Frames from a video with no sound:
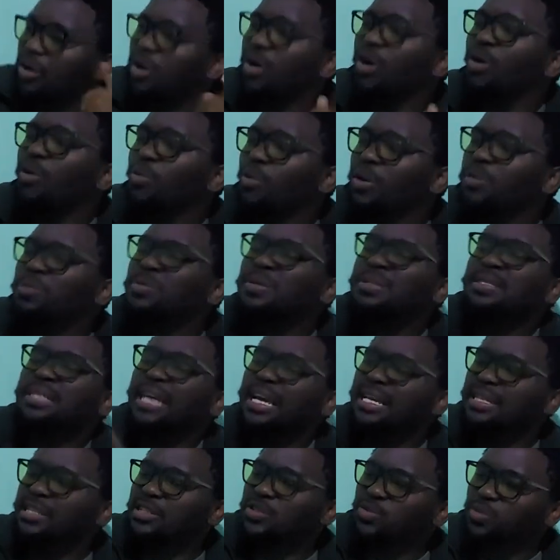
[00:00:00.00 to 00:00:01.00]
when we
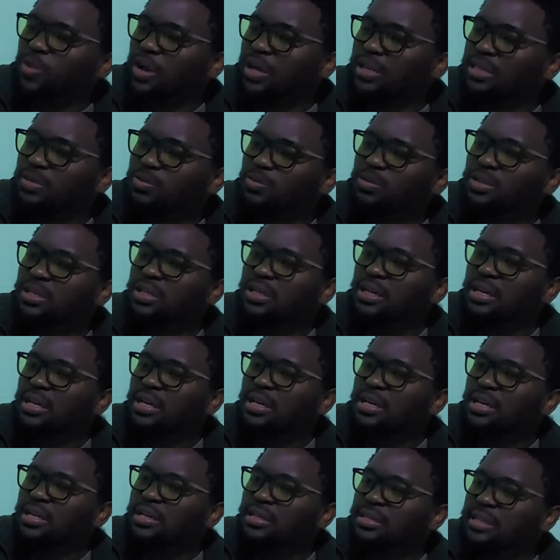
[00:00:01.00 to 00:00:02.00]
say this word,
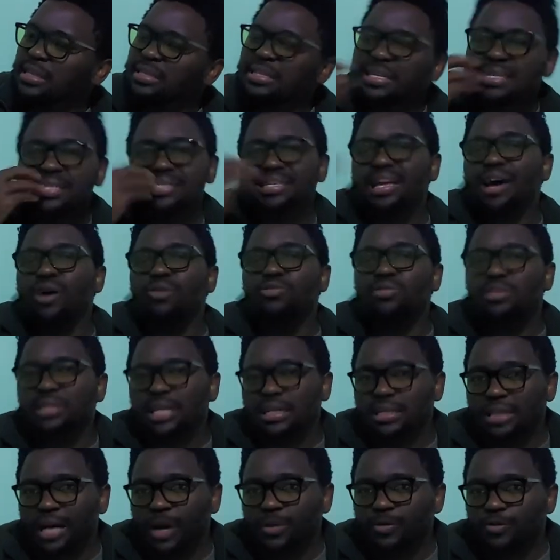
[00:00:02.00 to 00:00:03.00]
there's a sound
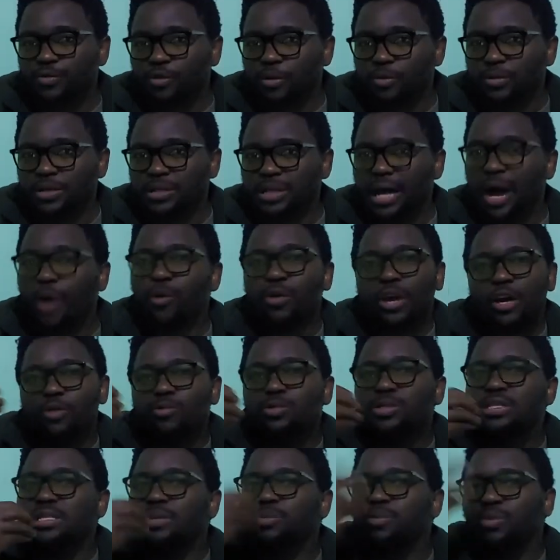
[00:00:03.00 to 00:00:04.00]
that comes from it. How can
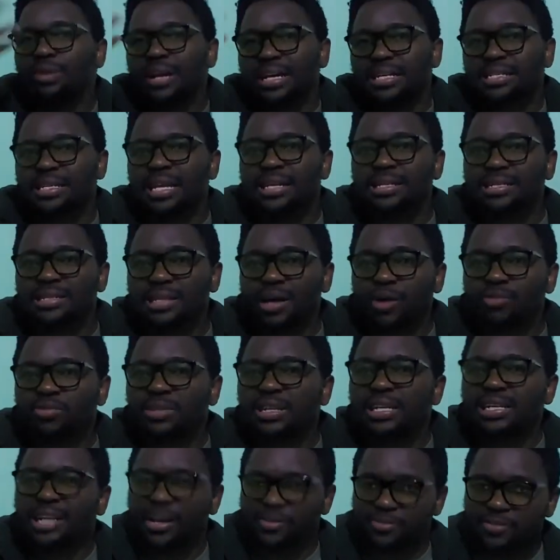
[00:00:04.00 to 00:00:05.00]
we symbolize that
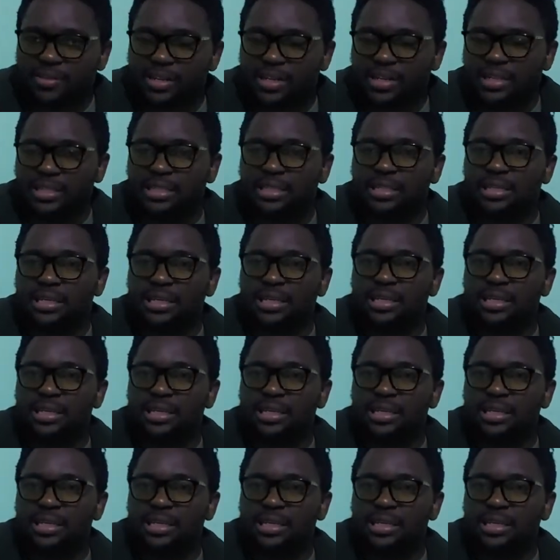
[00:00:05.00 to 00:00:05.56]
sound graphically?